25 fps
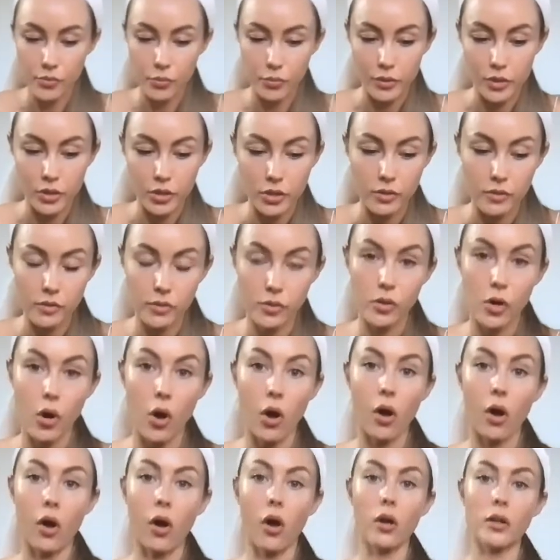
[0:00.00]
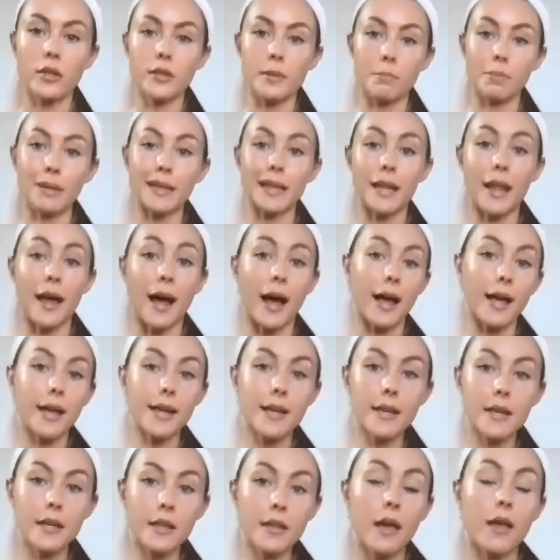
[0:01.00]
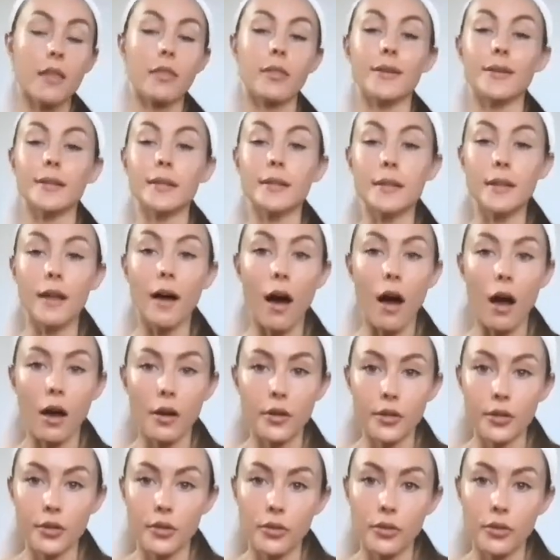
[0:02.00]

which is called applying the lock.